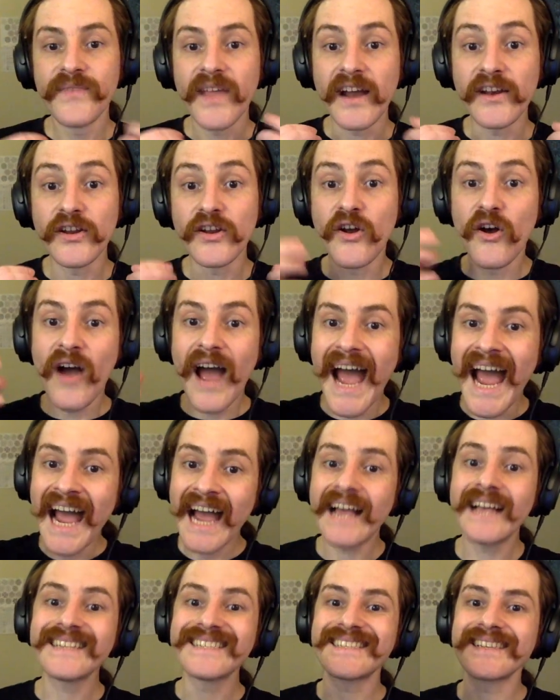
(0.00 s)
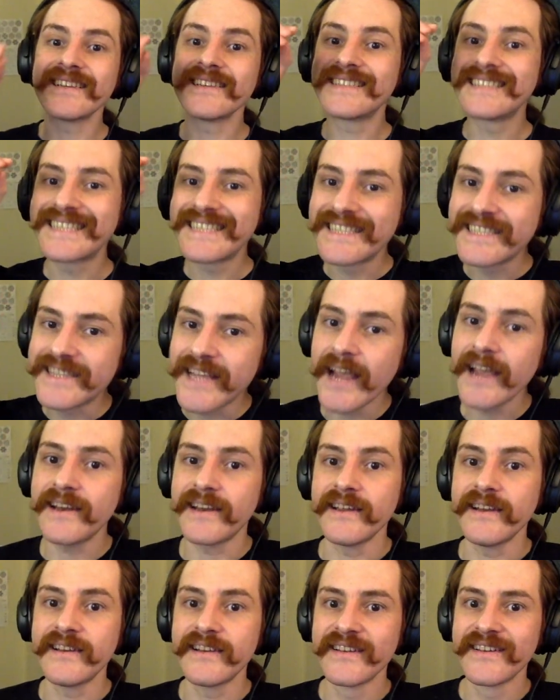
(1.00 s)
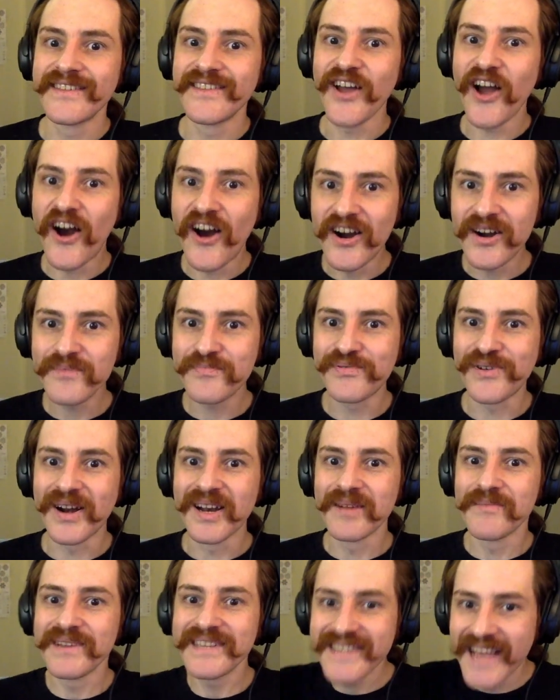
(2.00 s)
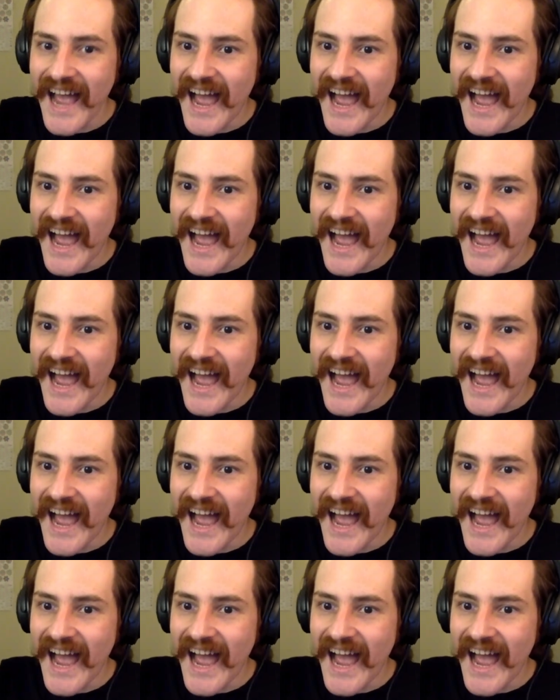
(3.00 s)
And as stated, the hard problem is